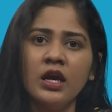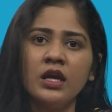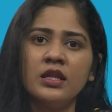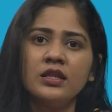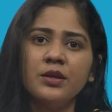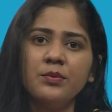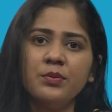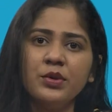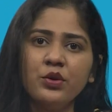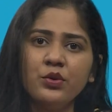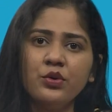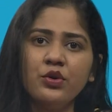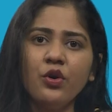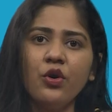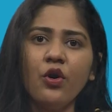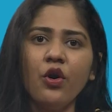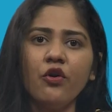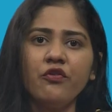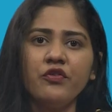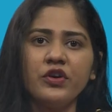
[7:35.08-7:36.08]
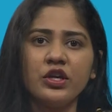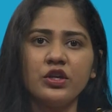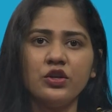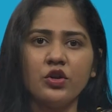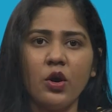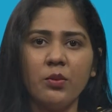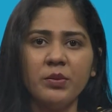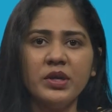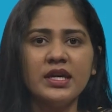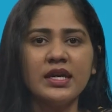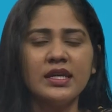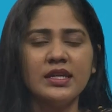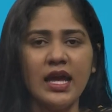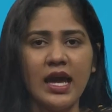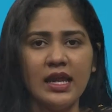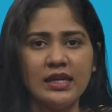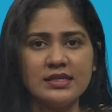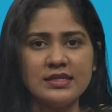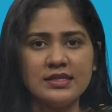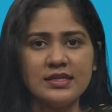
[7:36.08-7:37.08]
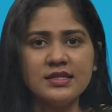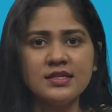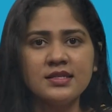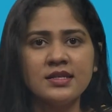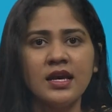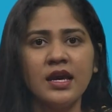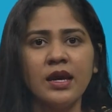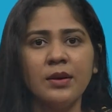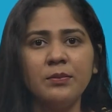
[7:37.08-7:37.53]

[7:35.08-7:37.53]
The Bureau of Economic Analysis